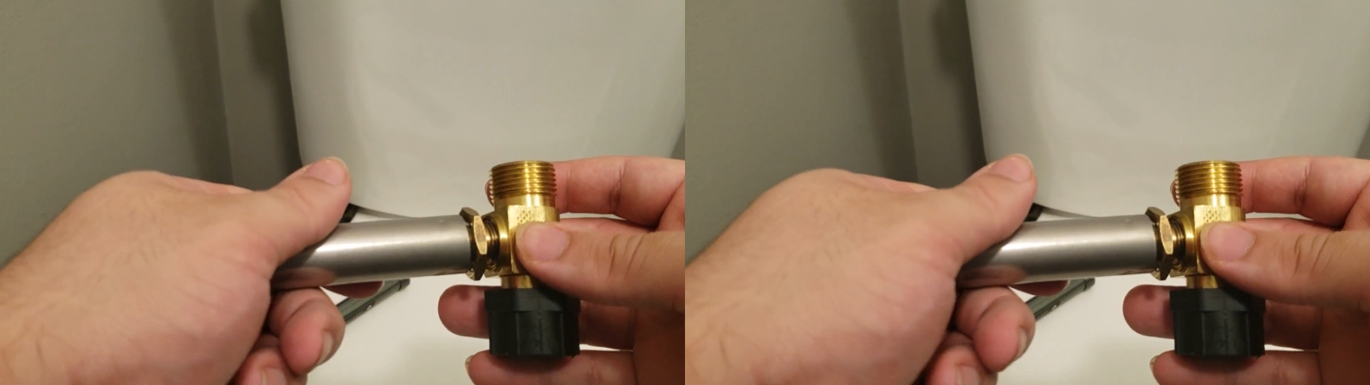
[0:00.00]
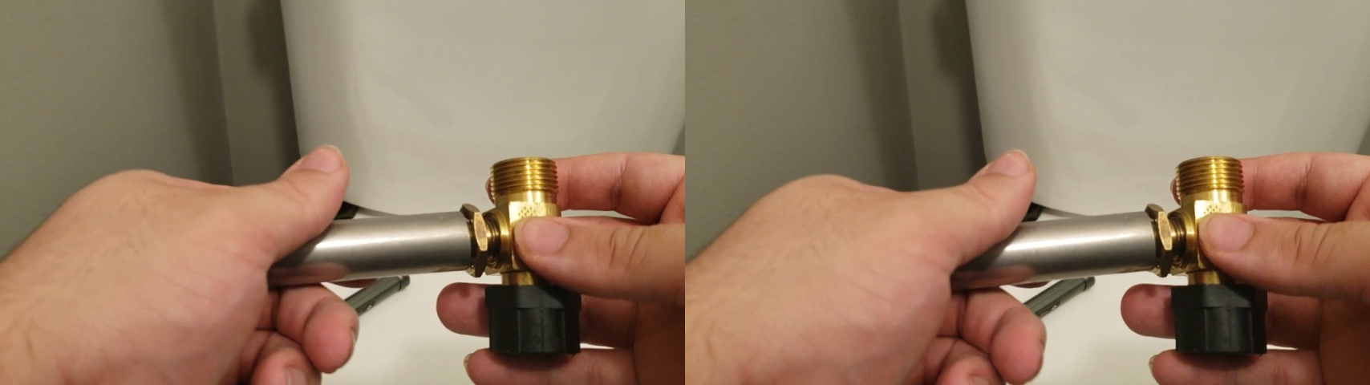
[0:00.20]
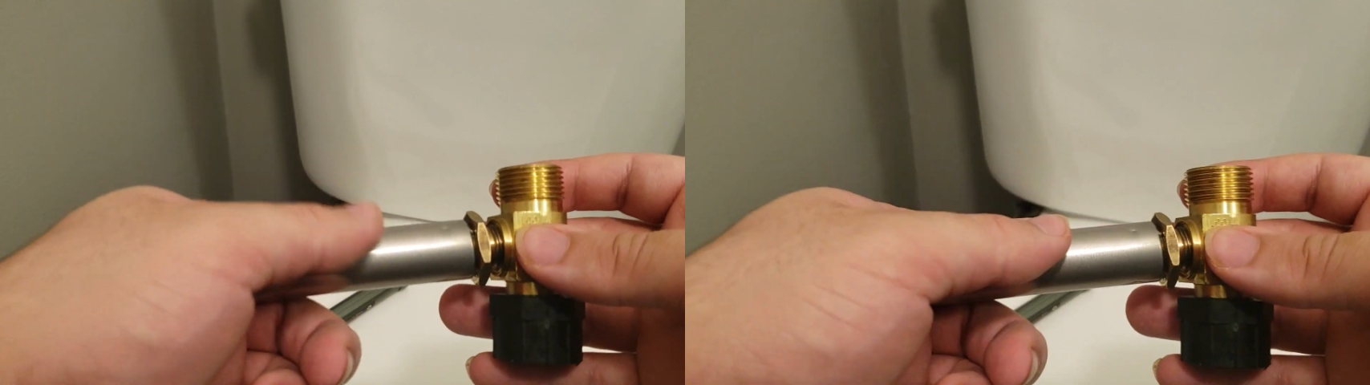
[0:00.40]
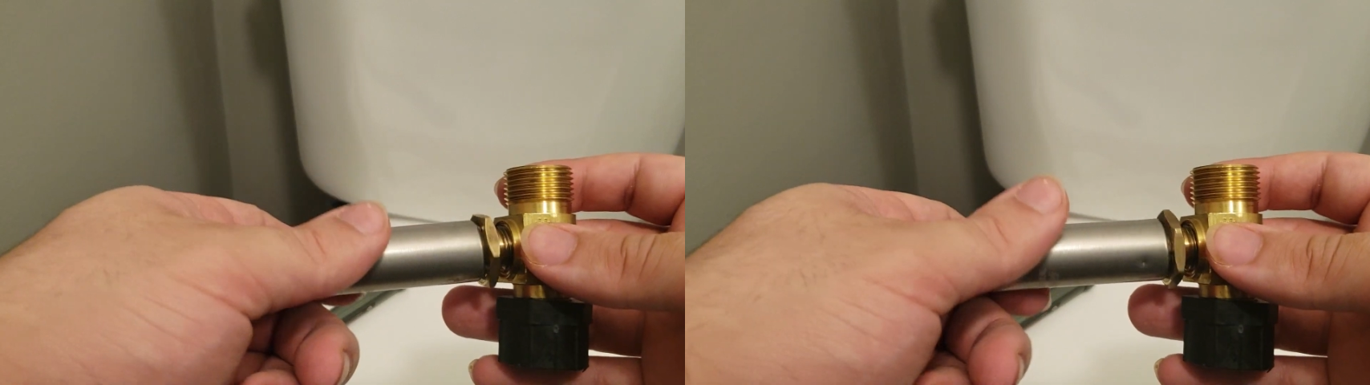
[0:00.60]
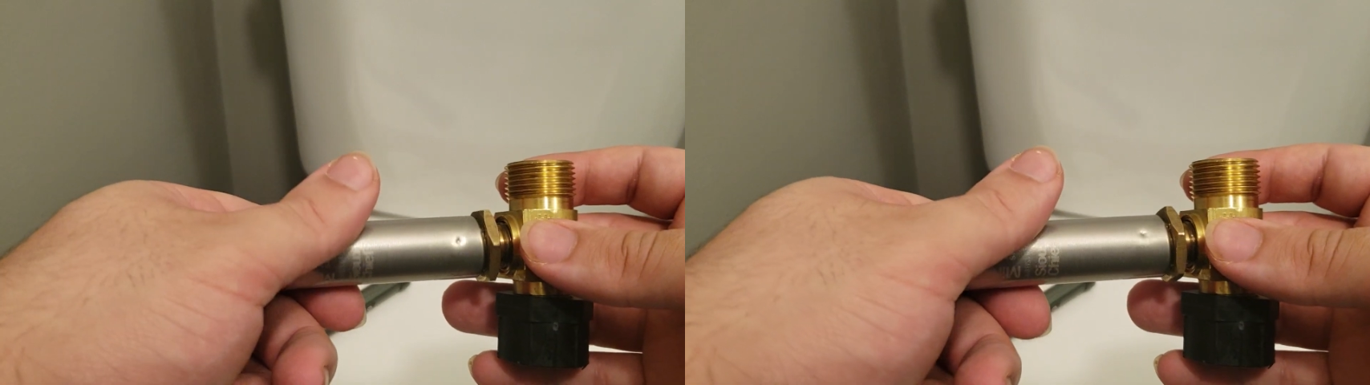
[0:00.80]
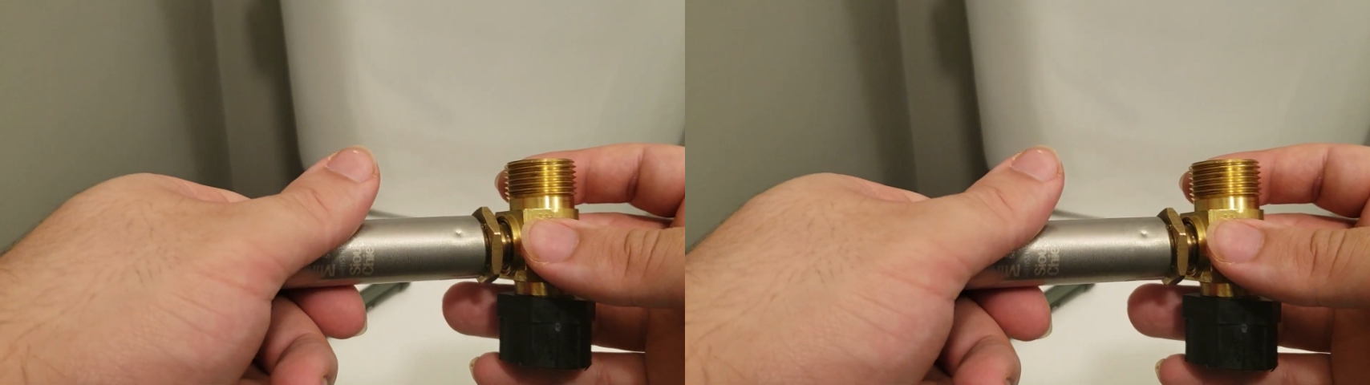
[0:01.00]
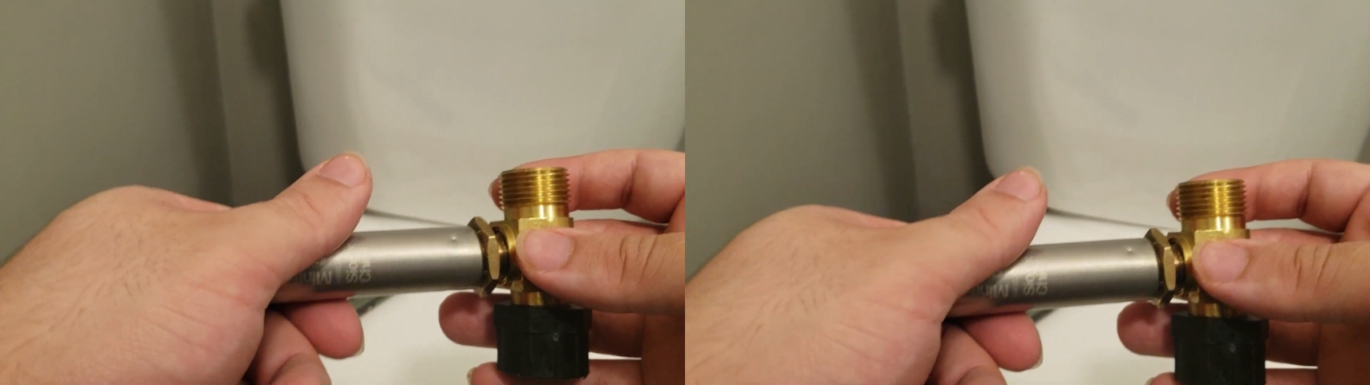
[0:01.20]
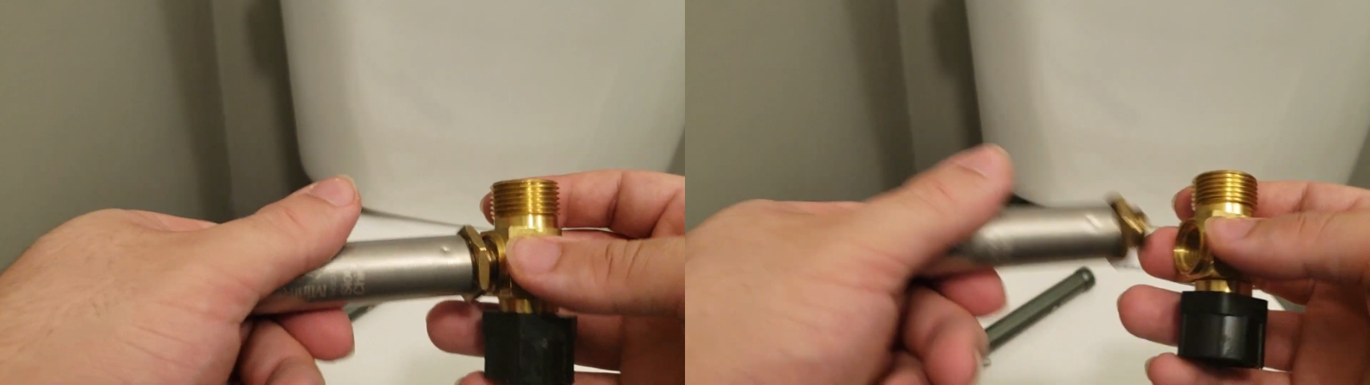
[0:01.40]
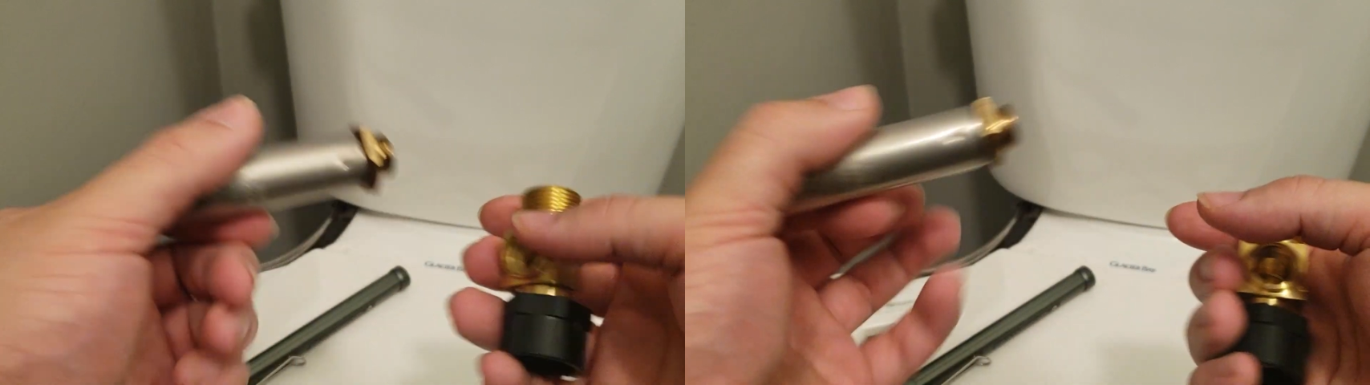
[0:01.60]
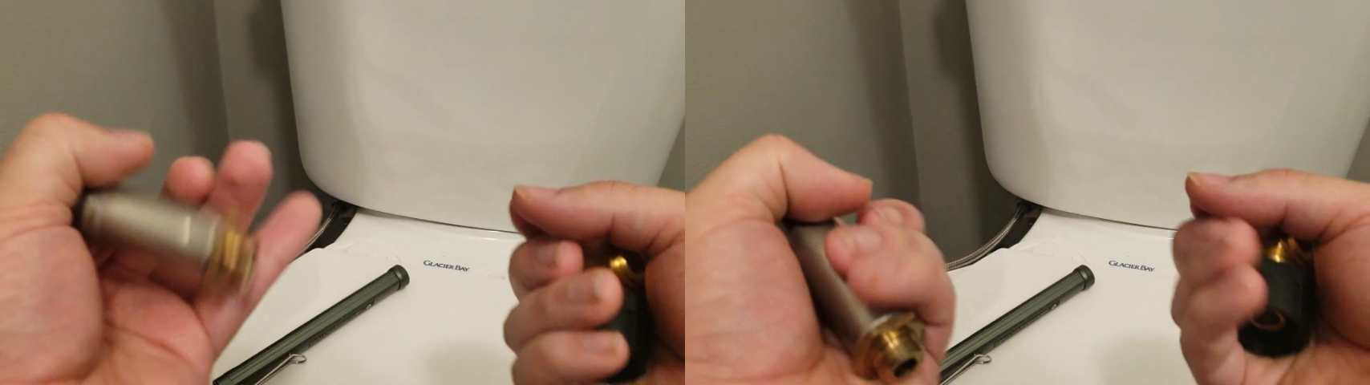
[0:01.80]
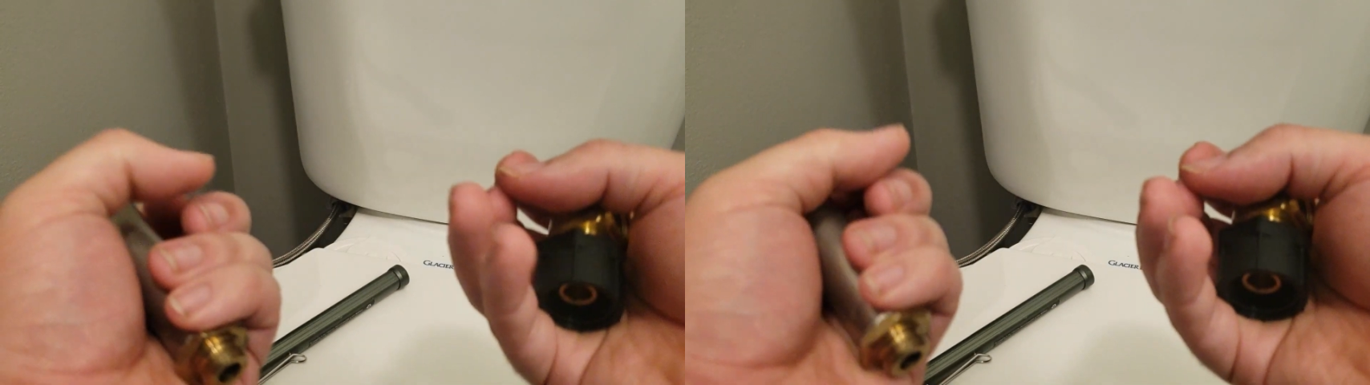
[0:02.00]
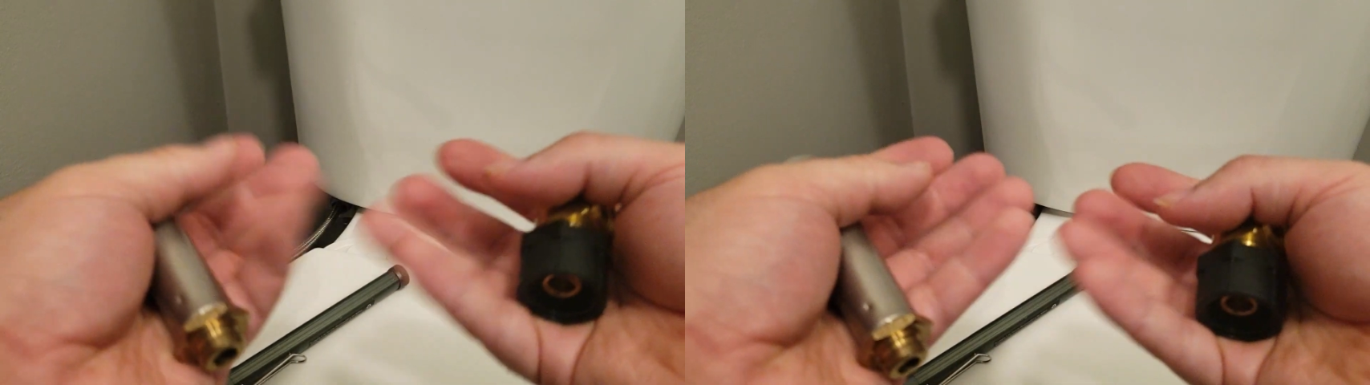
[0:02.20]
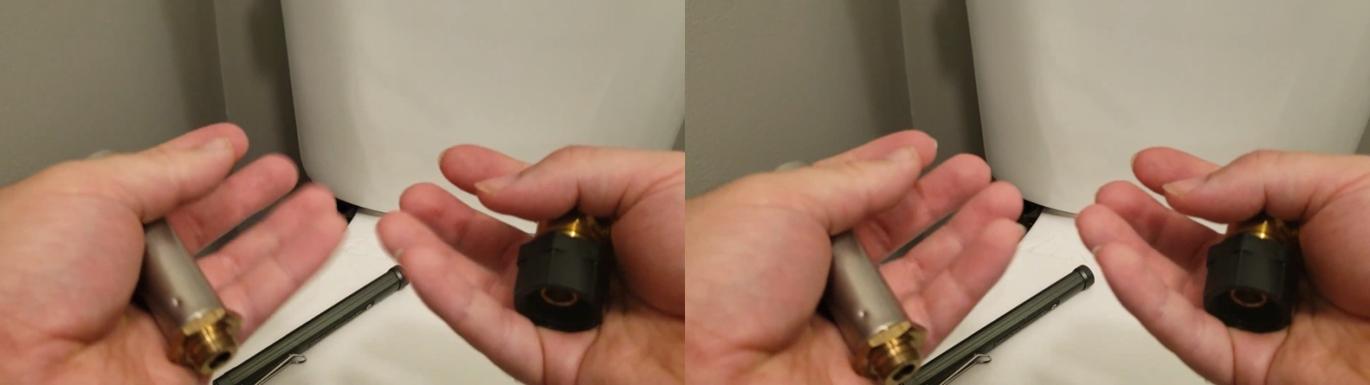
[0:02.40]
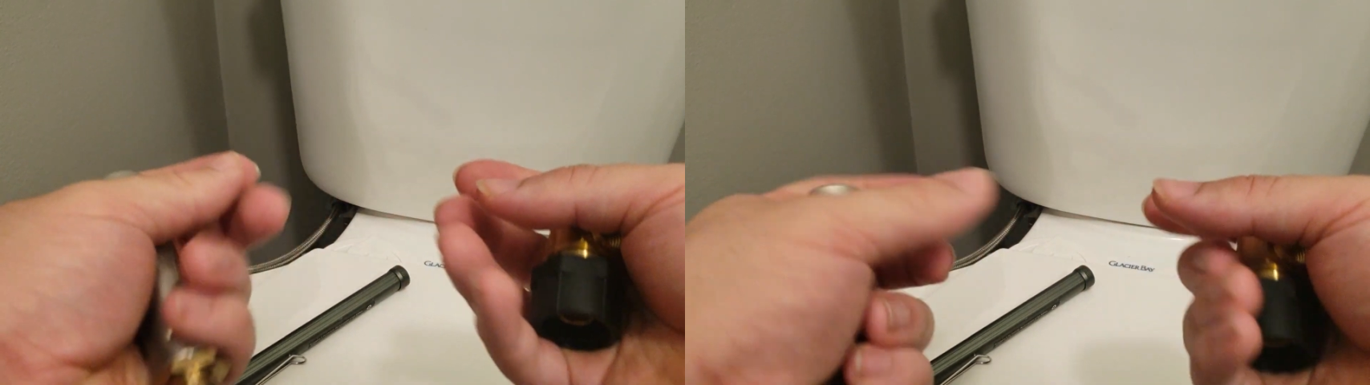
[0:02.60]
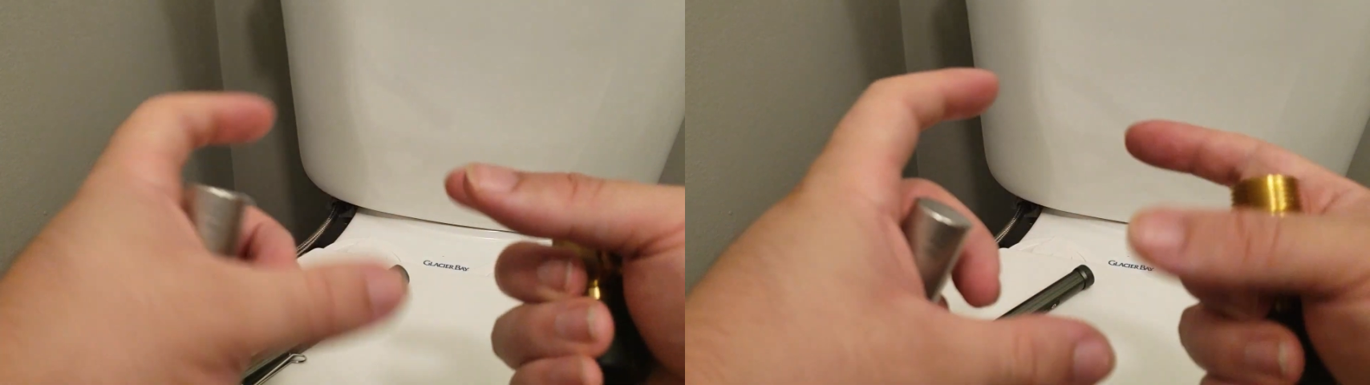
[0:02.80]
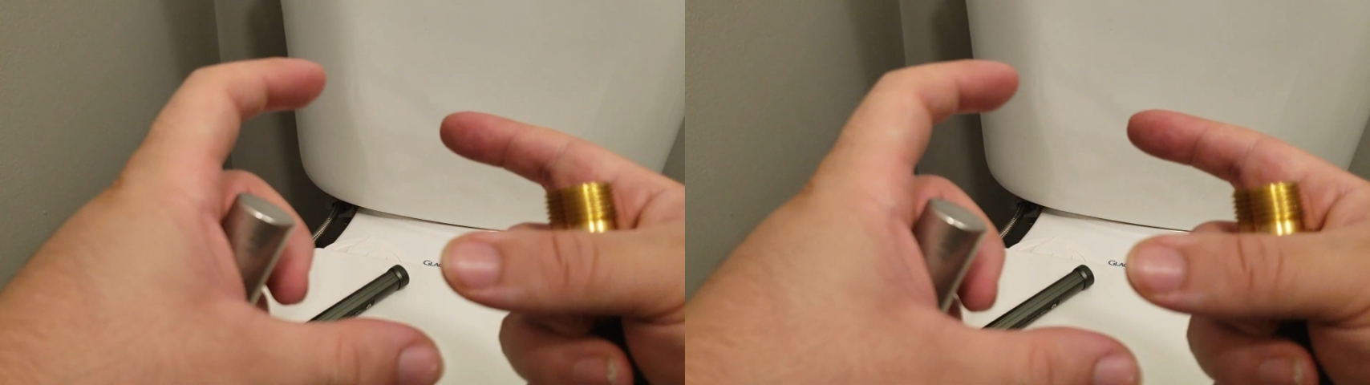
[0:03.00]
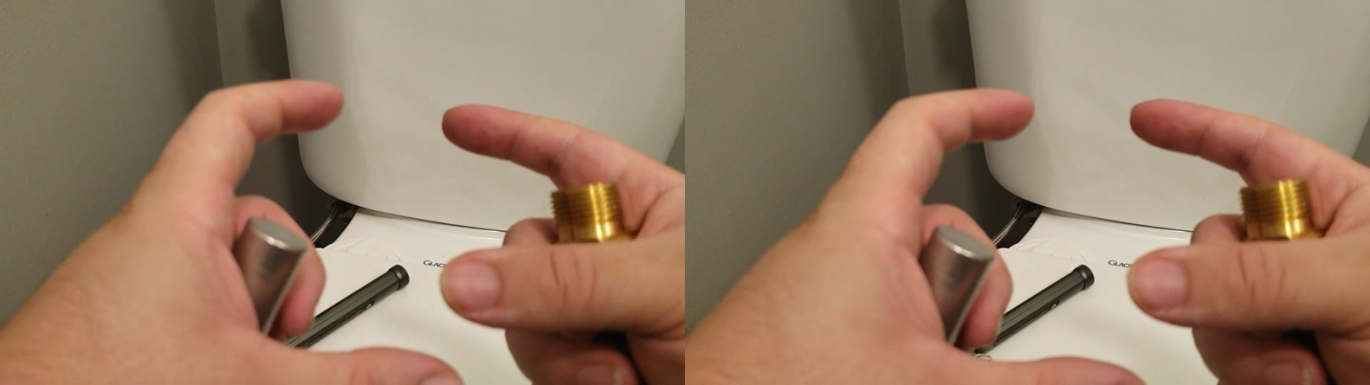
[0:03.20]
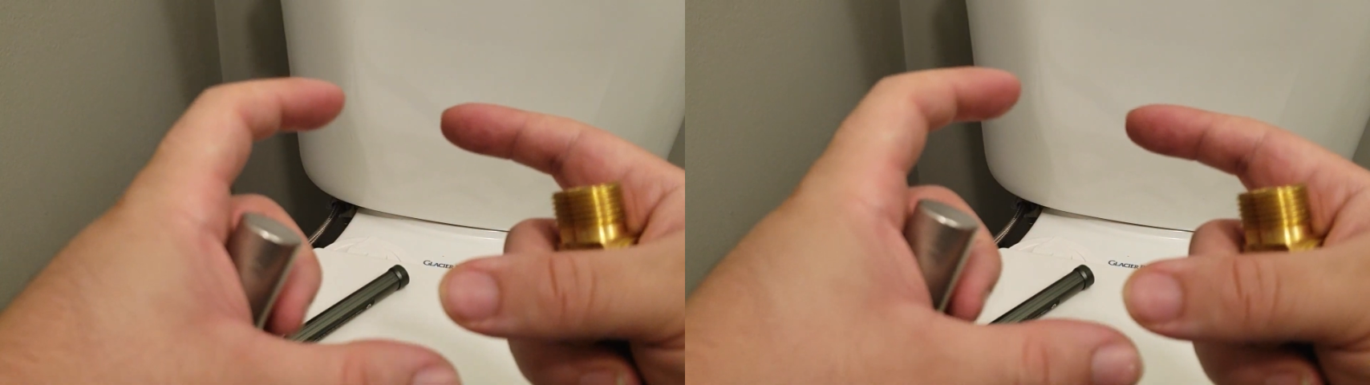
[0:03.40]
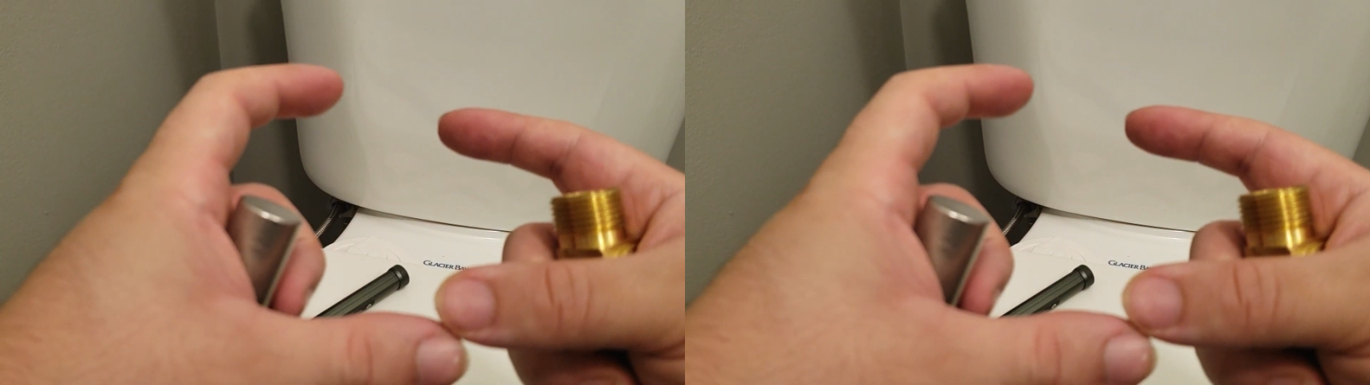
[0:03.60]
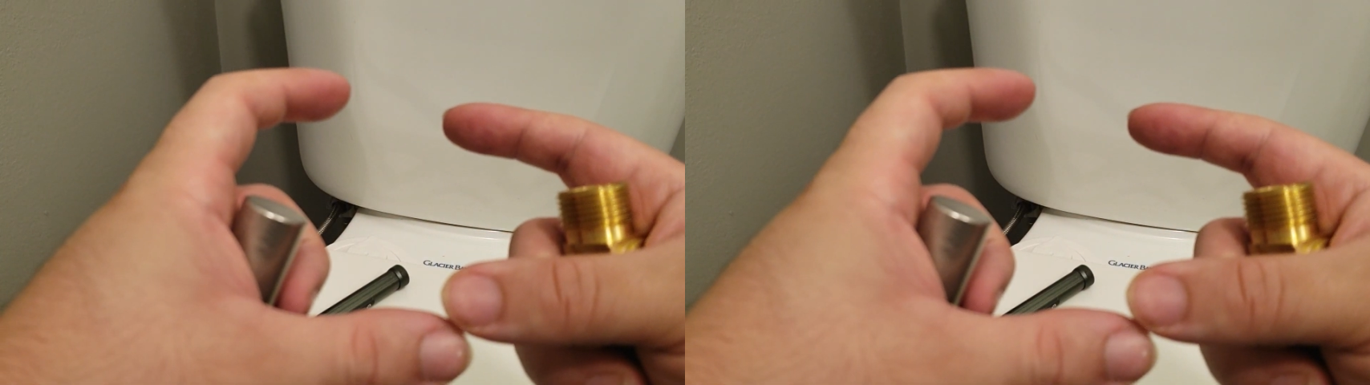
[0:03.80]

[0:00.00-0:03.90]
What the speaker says: Nobody's mouth can be seen.